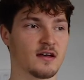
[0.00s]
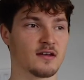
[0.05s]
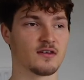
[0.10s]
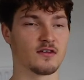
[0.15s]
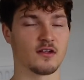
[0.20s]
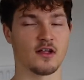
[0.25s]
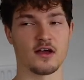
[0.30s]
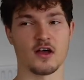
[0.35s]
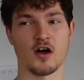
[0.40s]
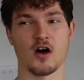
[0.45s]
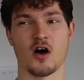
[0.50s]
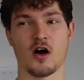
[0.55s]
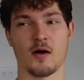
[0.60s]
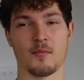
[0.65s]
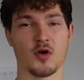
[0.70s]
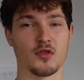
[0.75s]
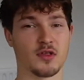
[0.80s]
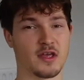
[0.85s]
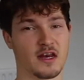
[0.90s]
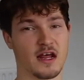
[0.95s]
you're like, oh, I'm
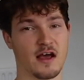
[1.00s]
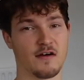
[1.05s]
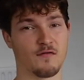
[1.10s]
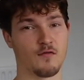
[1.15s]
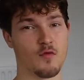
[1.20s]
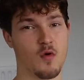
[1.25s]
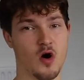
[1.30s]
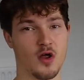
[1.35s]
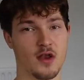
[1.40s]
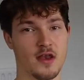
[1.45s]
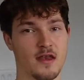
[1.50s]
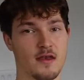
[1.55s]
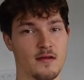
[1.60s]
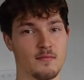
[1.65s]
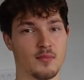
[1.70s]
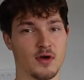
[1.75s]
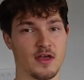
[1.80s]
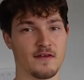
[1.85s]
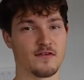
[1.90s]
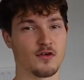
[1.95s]
only gonna have one.
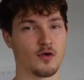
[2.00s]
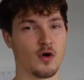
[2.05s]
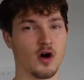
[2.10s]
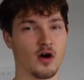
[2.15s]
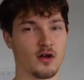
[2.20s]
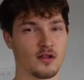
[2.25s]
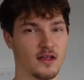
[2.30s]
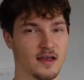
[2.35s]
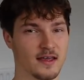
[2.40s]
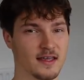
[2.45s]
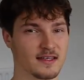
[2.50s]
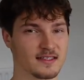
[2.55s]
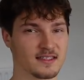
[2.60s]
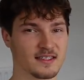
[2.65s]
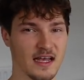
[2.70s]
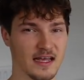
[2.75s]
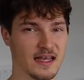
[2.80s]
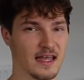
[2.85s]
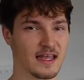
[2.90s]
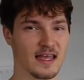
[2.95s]
But if you are like
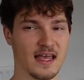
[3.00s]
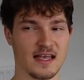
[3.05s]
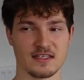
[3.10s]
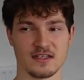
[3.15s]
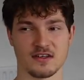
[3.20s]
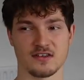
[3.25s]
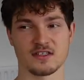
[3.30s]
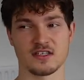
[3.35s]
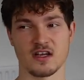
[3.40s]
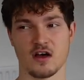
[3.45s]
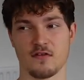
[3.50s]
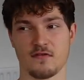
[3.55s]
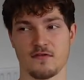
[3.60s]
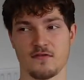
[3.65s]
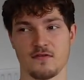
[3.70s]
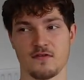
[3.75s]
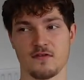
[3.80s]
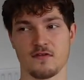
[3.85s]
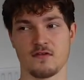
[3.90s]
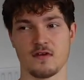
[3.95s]
second guessing
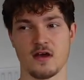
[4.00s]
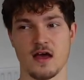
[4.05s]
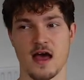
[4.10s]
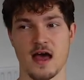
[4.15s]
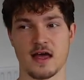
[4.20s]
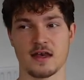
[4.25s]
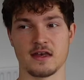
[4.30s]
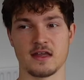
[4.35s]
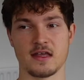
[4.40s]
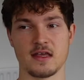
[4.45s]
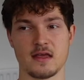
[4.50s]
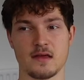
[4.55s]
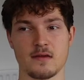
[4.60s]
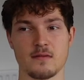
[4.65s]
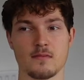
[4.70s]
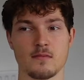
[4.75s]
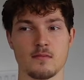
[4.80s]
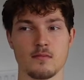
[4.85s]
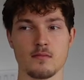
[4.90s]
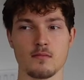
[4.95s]
yourself and
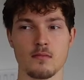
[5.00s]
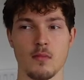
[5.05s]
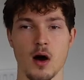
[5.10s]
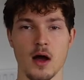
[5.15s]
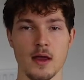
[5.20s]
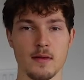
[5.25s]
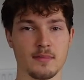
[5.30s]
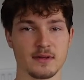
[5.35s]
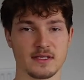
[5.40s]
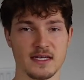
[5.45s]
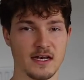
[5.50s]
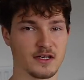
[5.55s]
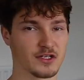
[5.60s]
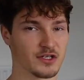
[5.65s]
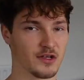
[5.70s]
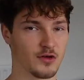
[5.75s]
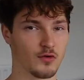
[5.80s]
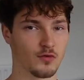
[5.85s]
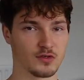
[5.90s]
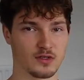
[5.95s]
it might
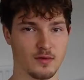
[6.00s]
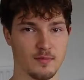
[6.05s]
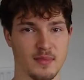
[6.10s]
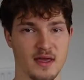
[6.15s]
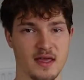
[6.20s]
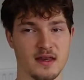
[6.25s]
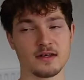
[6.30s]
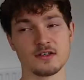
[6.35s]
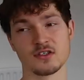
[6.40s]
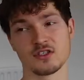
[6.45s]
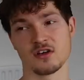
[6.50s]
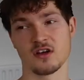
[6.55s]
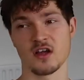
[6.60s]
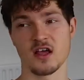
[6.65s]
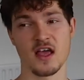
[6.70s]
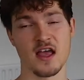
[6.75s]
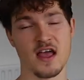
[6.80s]
potentially cause a binge,